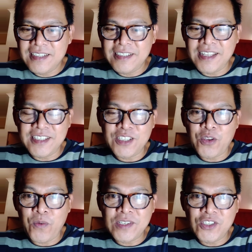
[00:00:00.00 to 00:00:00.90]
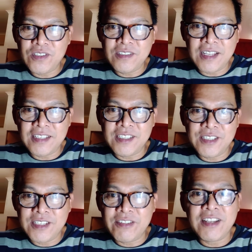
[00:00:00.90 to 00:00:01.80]
That is a question that
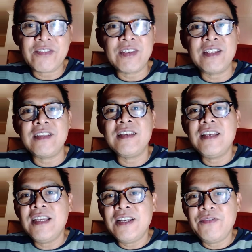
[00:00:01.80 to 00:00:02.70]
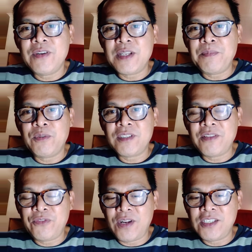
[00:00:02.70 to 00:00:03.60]
is really, really very
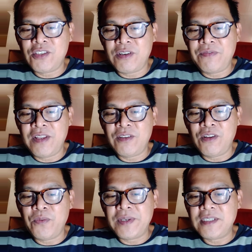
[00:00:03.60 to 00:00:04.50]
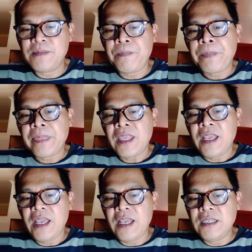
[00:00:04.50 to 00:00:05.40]
important for us to reflect always.
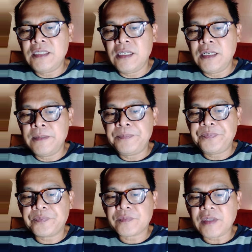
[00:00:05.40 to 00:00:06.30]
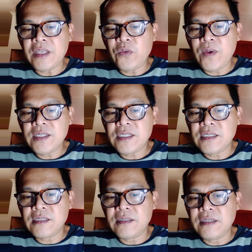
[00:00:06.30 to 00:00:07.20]
And it
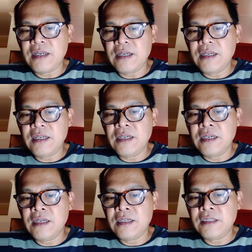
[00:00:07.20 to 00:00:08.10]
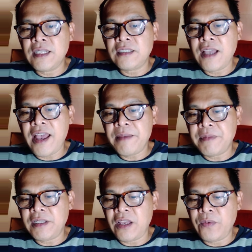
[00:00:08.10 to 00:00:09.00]
was the time
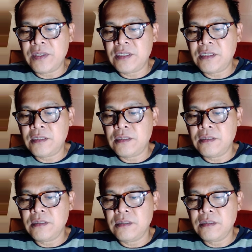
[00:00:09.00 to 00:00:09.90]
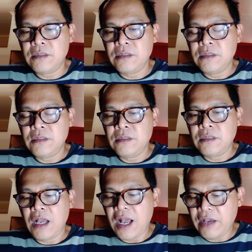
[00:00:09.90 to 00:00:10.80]
that I was
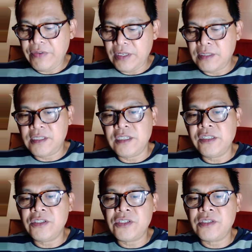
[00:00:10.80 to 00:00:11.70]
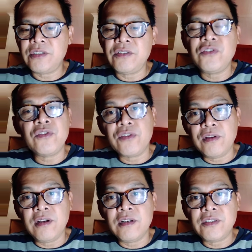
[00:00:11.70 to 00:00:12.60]
having a serious
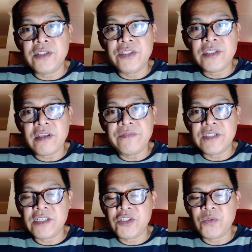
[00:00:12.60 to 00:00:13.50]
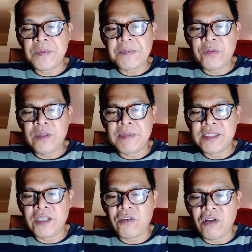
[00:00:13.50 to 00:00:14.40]
conversation with my
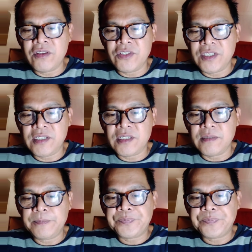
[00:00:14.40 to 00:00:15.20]
psychologist.